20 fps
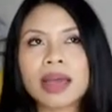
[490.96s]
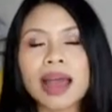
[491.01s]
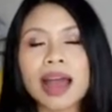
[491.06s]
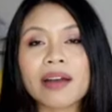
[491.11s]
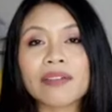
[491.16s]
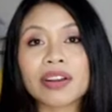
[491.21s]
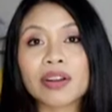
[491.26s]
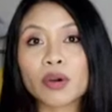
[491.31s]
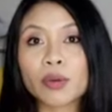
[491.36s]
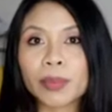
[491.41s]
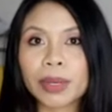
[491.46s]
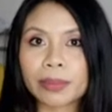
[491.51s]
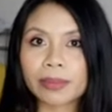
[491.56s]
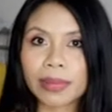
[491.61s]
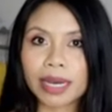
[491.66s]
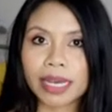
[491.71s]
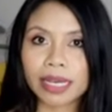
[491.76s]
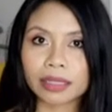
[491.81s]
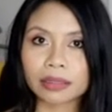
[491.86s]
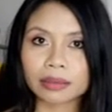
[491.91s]
have an open
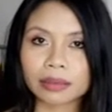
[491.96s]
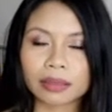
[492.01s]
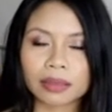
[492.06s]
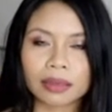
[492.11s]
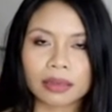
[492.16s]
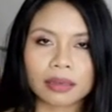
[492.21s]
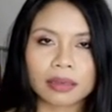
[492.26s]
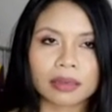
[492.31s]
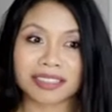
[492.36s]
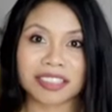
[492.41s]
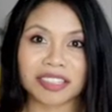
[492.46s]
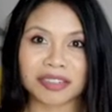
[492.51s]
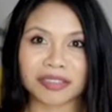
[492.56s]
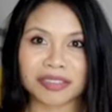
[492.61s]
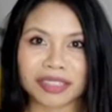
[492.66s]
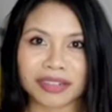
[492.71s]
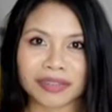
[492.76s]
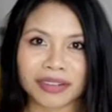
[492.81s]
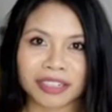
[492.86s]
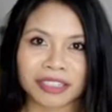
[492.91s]
mind. You
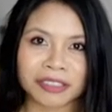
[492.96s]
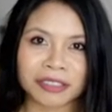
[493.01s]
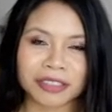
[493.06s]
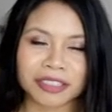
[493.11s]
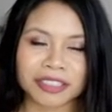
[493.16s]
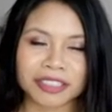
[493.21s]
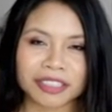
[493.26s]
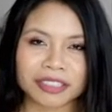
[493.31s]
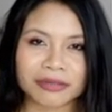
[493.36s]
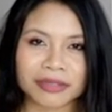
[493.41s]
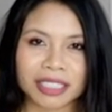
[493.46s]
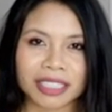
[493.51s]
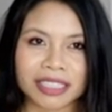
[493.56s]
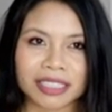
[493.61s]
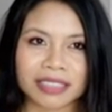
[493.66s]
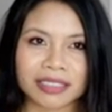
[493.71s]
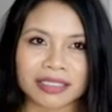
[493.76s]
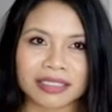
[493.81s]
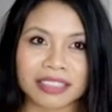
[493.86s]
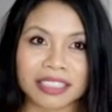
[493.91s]
know, different cultures
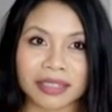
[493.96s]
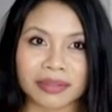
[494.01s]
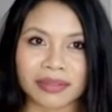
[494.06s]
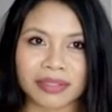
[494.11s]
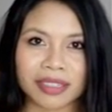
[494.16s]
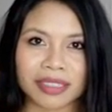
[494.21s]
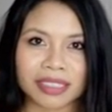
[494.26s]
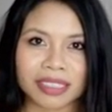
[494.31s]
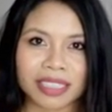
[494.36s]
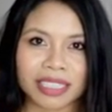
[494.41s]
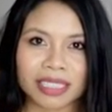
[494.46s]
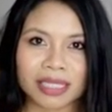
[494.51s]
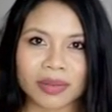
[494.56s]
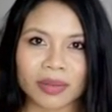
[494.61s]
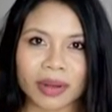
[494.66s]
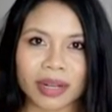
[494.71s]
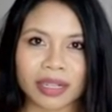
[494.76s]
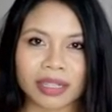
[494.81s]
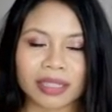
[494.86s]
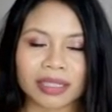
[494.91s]
raise differently
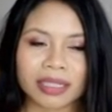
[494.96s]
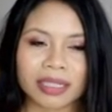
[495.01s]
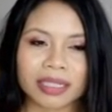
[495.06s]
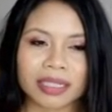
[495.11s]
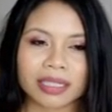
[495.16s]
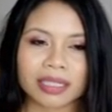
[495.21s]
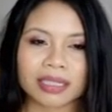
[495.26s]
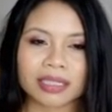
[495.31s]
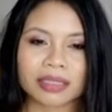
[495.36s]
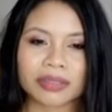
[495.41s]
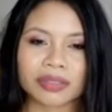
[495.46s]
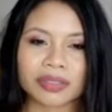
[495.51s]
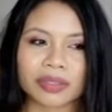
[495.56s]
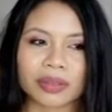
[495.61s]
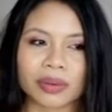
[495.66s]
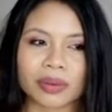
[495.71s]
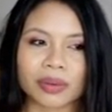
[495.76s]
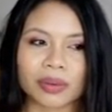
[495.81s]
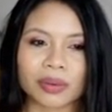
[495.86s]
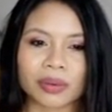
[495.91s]
as well.
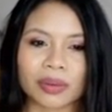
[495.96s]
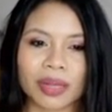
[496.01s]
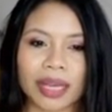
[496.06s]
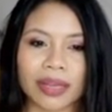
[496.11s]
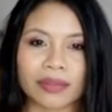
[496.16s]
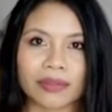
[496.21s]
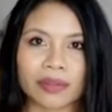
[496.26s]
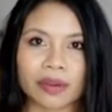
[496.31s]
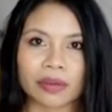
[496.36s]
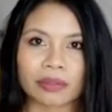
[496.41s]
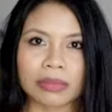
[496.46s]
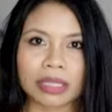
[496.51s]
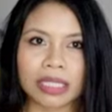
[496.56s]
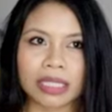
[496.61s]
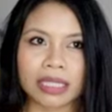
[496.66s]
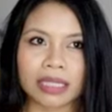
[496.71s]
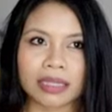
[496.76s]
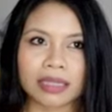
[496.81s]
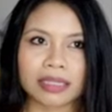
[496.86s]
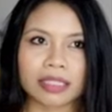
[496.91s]
So like for
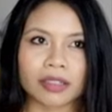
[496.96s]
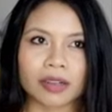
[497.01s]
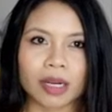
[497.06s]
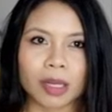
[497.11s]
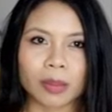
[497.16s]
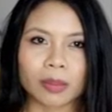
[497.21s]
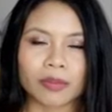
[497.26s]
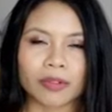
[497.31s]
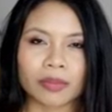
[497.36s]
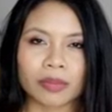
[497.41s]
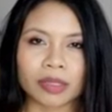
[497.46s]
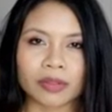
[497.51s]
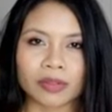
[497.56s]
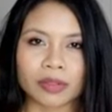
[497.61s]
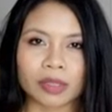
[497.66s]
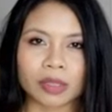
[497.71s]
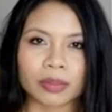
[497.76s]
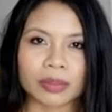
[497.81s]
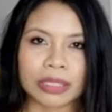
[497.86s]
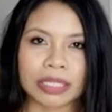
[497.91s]
me, so I'm from the
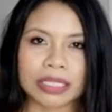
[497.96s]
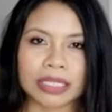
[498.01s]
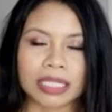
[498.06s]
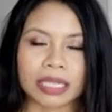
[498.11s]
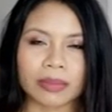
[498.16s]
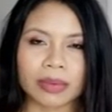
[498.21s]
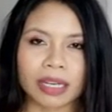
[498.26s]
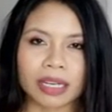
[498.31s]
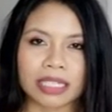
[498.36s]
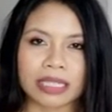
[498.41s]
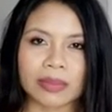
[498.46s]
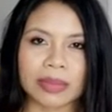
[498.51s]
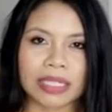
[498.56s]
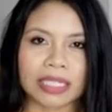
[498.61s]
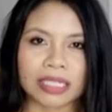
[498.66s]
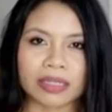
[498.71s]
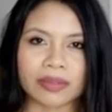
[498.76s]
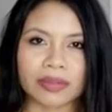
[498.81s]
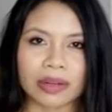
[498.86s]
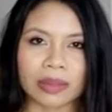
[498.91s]
Philippines and my
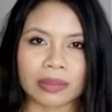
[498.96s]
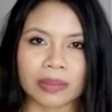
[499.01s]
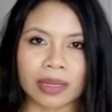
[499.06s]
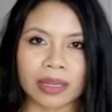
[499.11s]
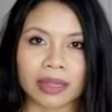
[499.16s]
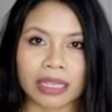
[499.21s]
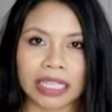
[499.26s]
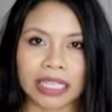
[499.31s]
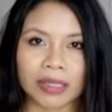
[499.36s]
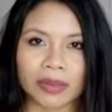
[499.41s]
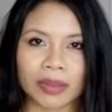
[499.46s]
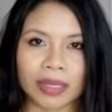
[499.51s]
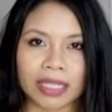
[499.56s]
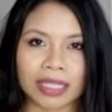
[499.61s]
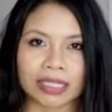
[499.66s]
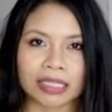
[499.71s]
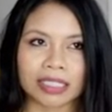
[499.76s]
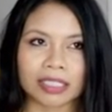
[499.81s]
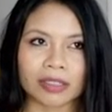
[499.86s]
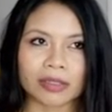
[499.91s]
husband is from the
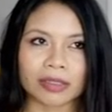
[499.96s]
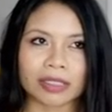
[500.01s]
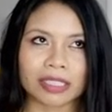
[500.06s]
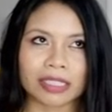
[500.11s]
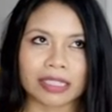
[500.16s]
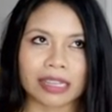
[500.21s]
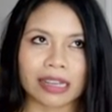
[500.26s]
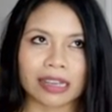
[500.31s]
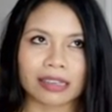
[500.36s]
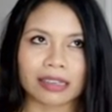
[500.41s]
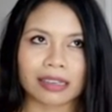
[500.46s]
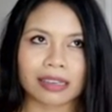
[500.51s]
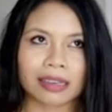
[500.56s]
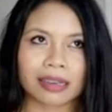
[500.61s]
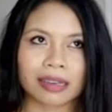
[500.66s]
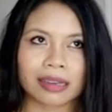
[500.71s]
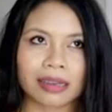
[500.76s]
US, so it's like,